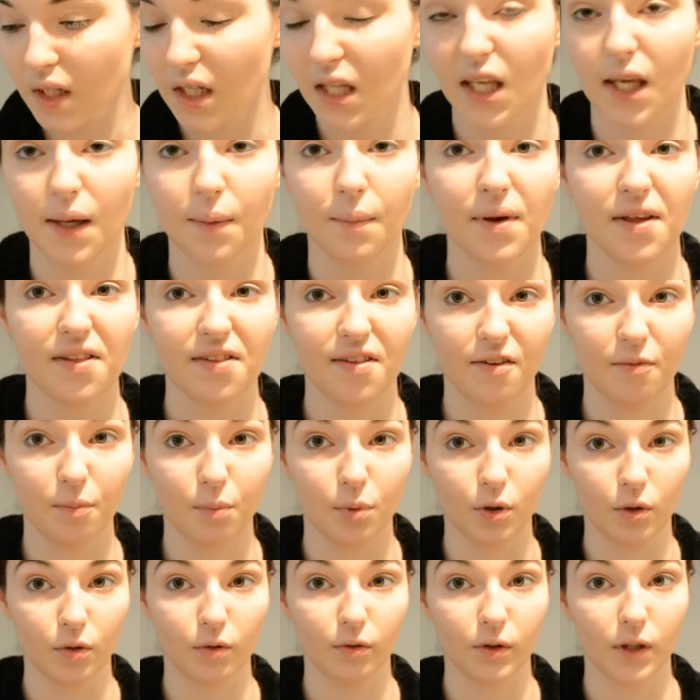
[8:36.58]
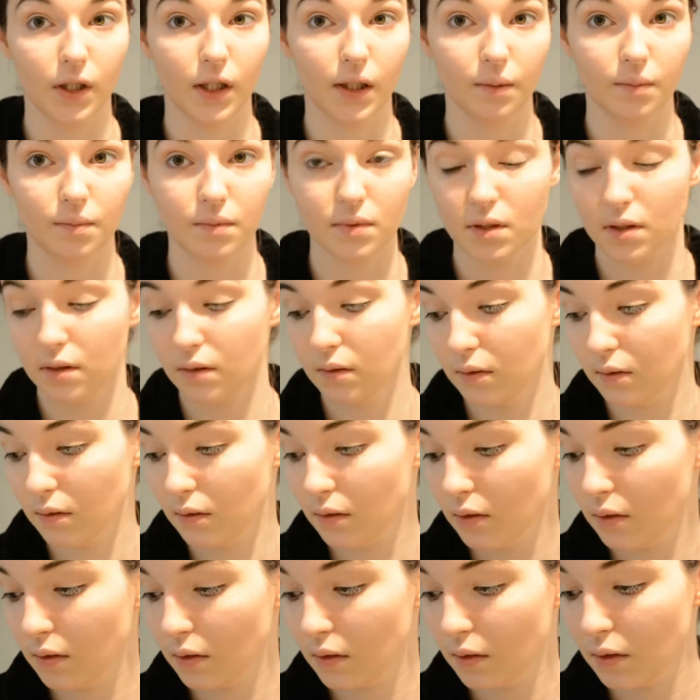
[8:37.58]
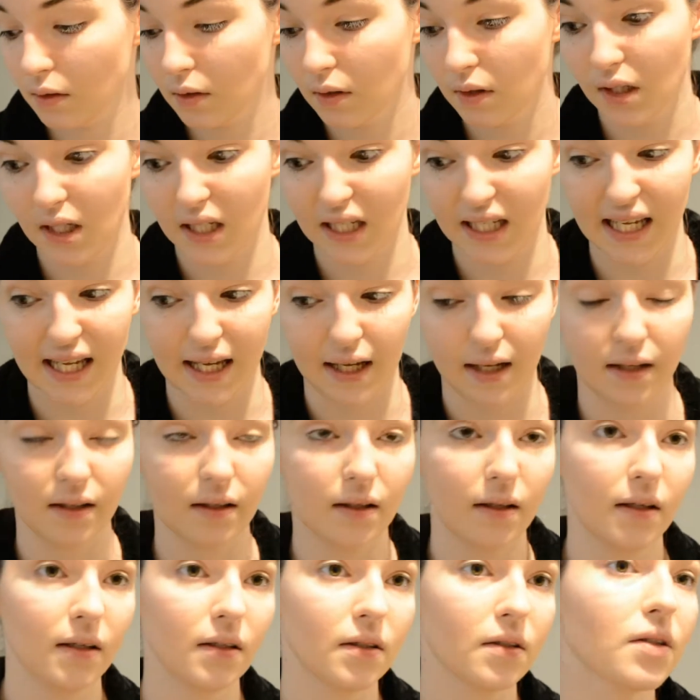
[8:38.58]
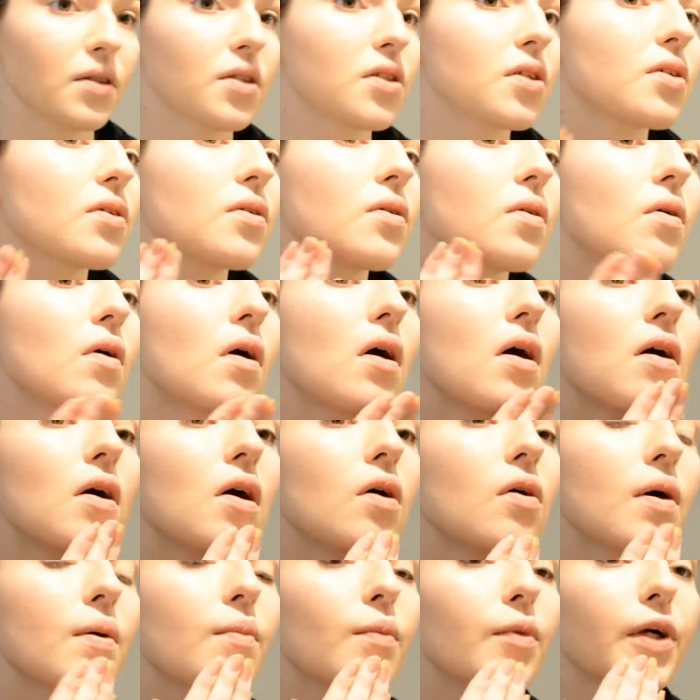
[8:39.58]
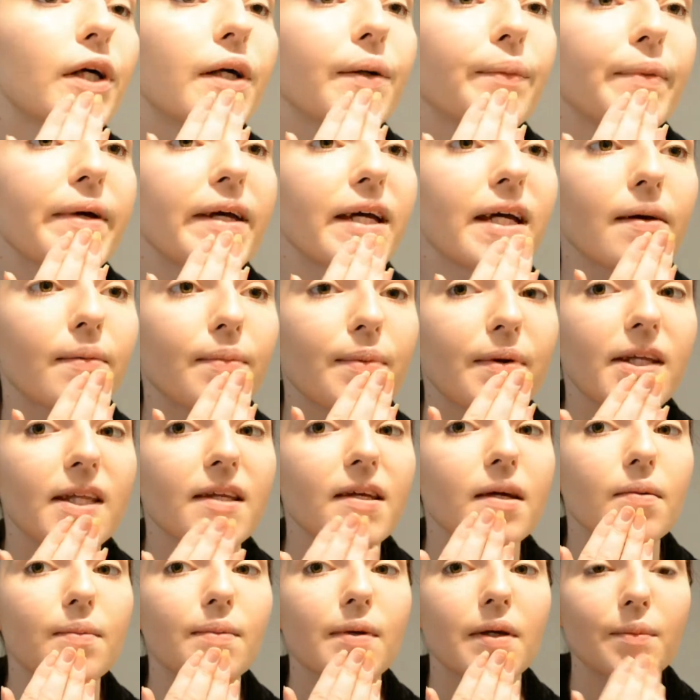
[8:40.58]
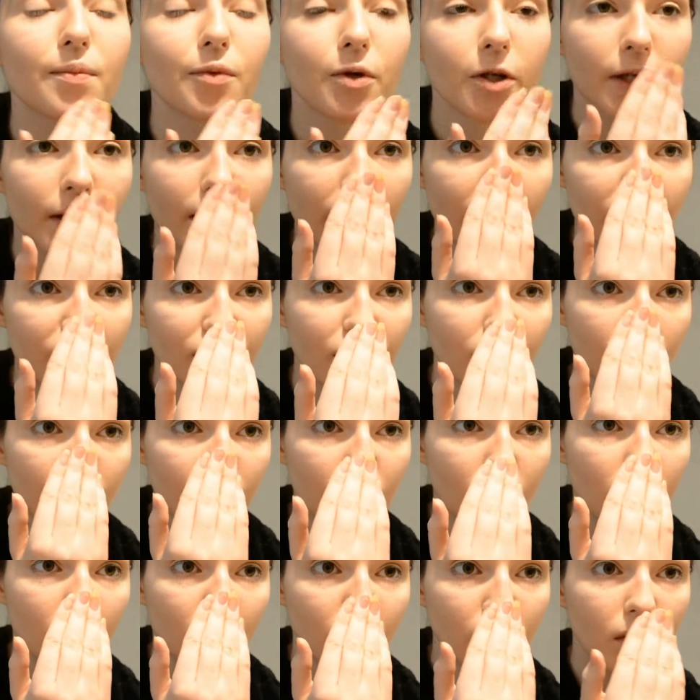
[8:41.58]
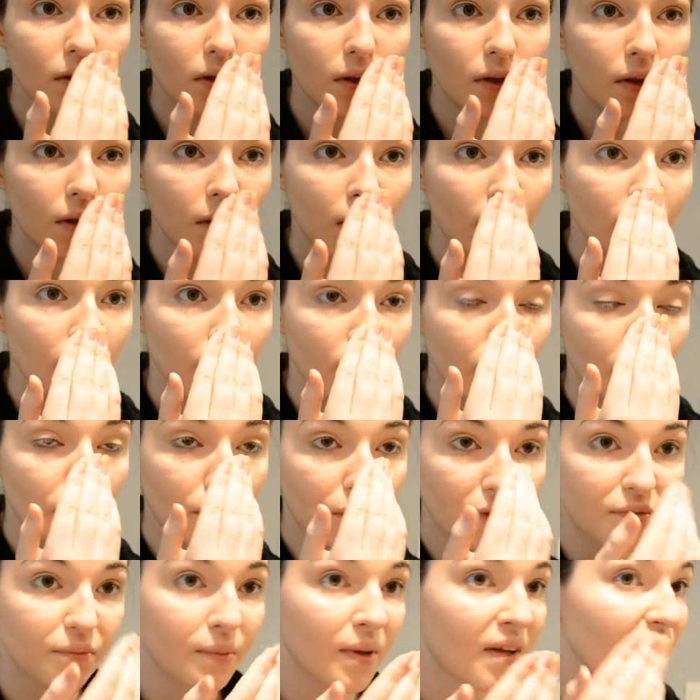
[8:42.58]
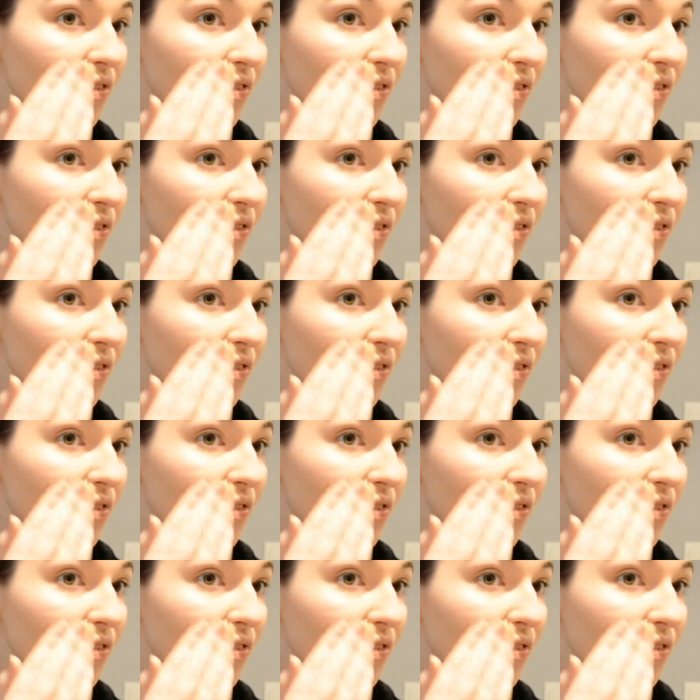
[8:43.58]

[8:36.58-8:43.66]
get myself programmed again into, oh, I'm wearing makeup, I need to be more careful with my